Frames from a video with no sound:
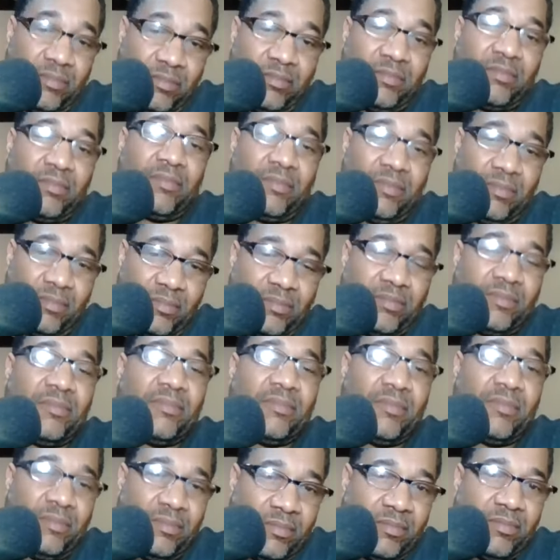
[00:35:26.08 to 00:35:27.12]
least
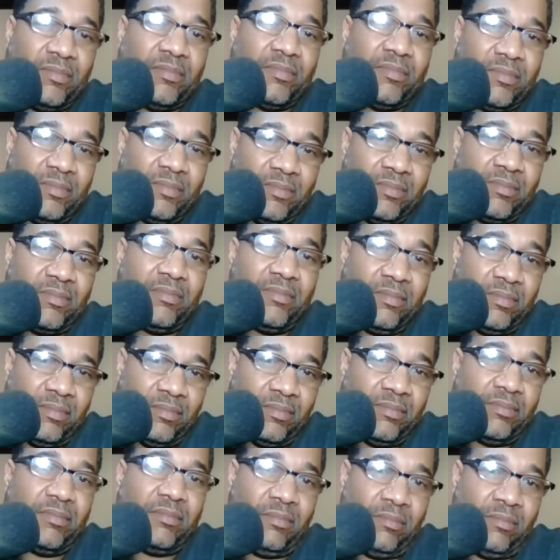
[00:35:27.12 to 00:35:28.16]
in those
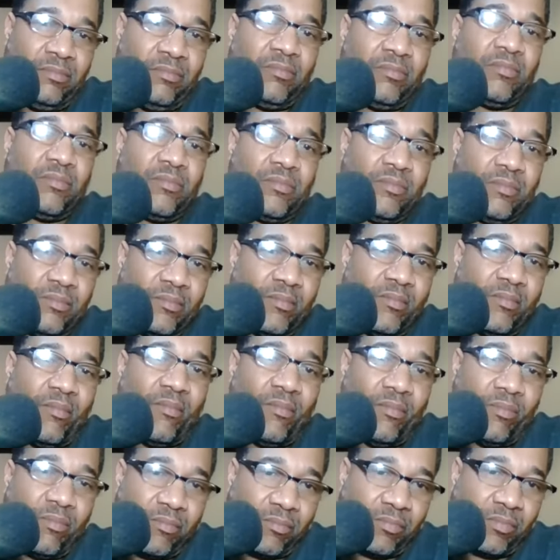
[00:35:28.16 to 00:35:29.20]
cases where we can
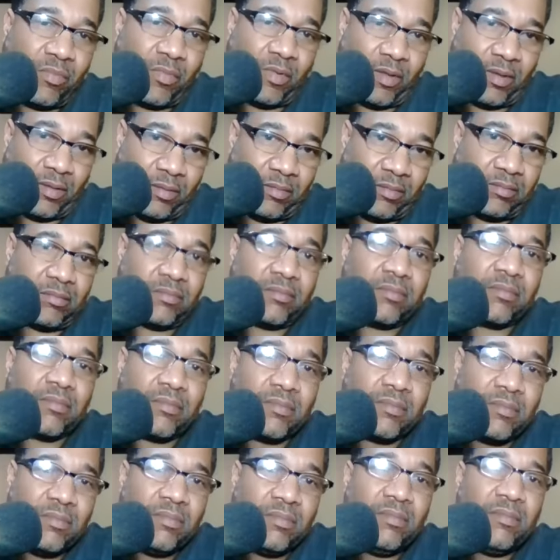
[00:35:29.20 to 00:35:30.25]
see clearly,
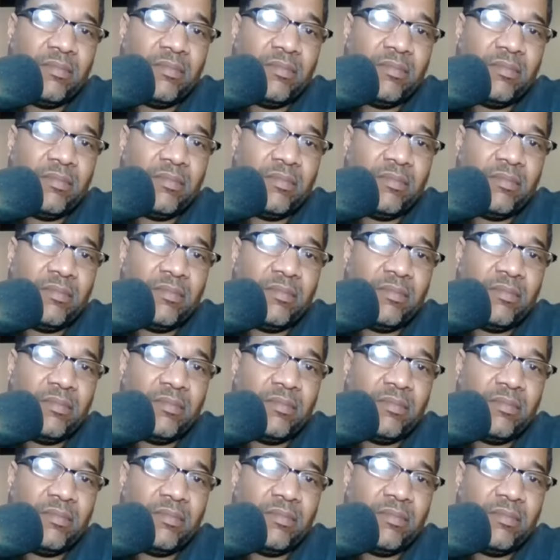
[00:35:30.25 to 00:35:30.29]
it